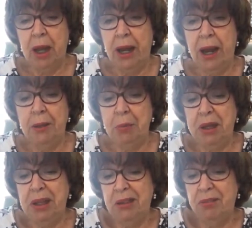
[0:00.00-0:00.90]
And I'd
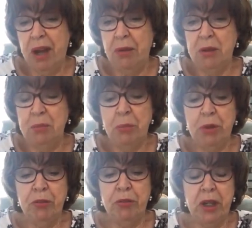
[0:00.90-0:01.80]
been a founding
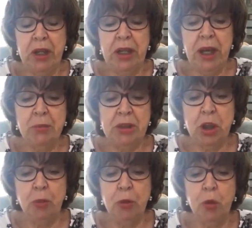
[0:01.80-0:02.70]
member of the
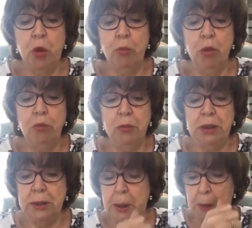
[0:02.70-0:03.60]
Stop the War
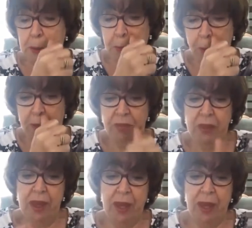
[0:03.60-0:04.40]
movement, with